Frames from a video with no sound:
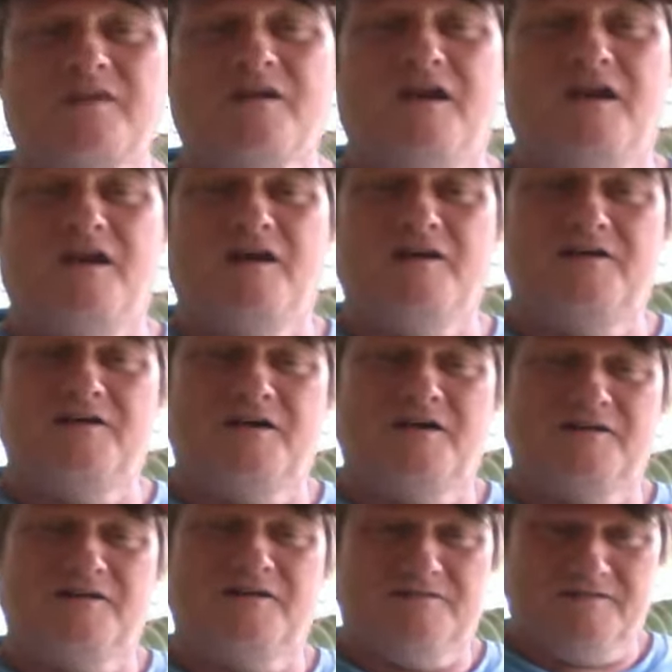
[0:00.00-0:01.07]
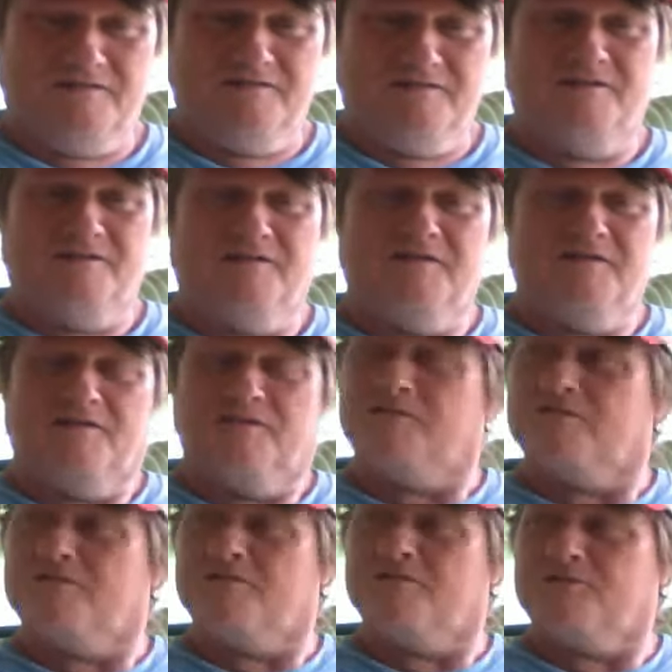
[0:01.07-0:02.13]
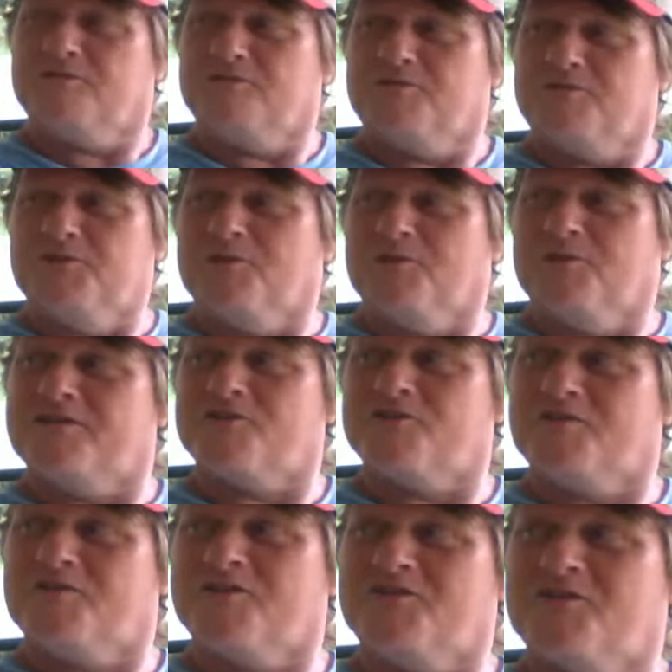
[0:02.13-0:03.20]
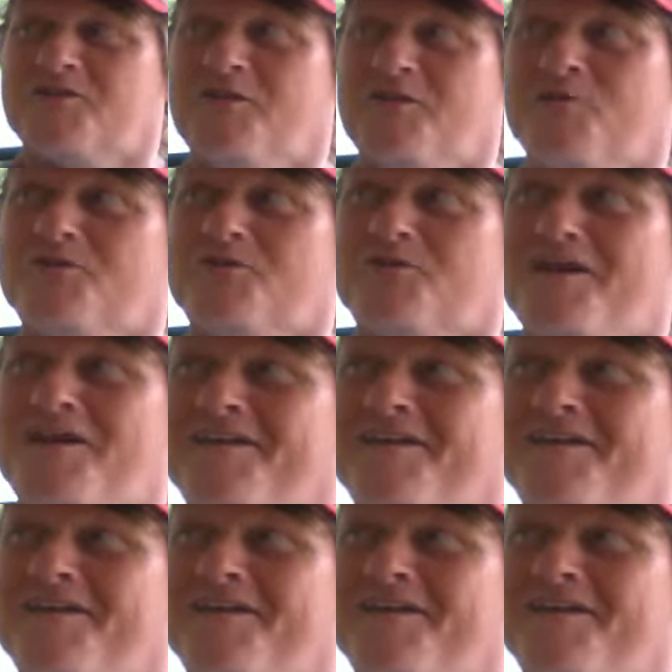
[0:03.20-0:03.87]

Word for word: And uh, you got something to say, Ruthie?